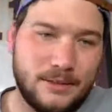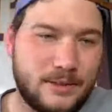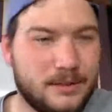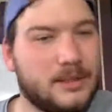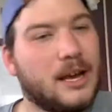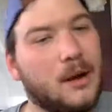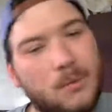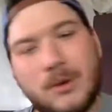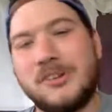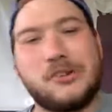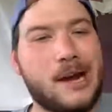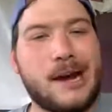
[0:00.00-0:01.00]
You got
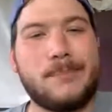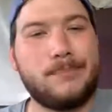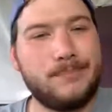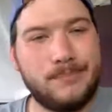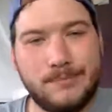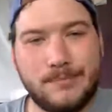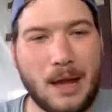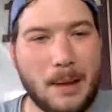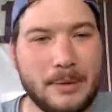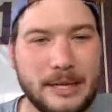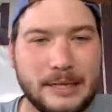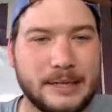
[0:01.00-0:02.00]
one job. I
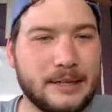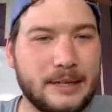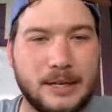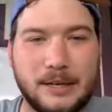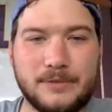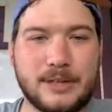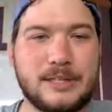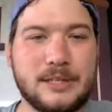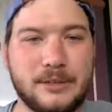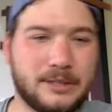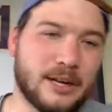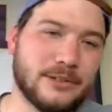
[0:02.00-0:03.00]
mean, if I tell
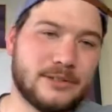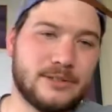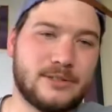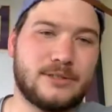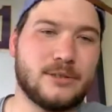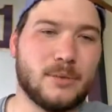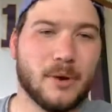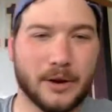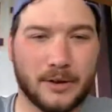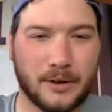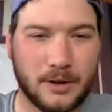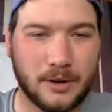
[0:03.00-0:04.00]
Cousins to
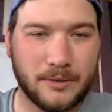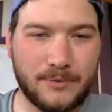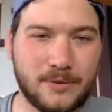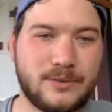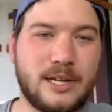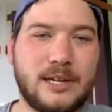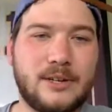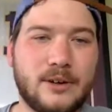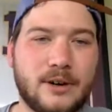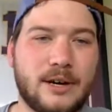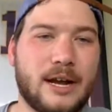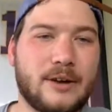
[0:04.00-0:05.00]
work on a 15
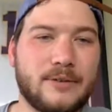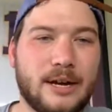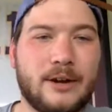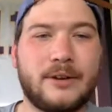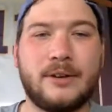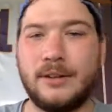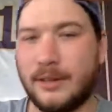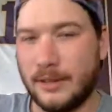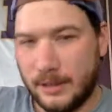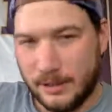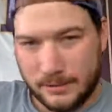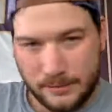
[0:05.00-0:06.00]
yard out route
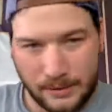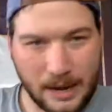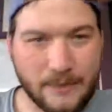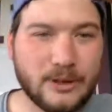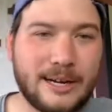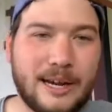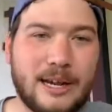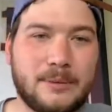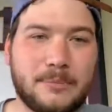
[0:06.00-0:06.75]
every day in